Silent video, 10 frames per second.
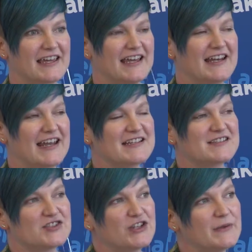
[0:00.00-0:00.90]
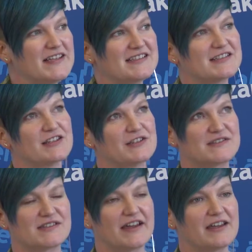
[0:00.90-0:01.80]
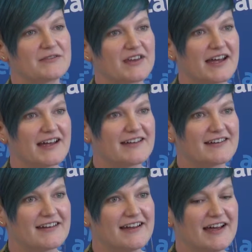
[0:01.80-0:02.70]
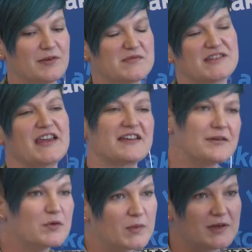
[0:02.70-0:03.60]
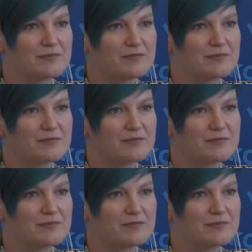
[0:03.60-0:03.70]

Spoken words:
And it's too easy to lose sight of that. So yeah, that would be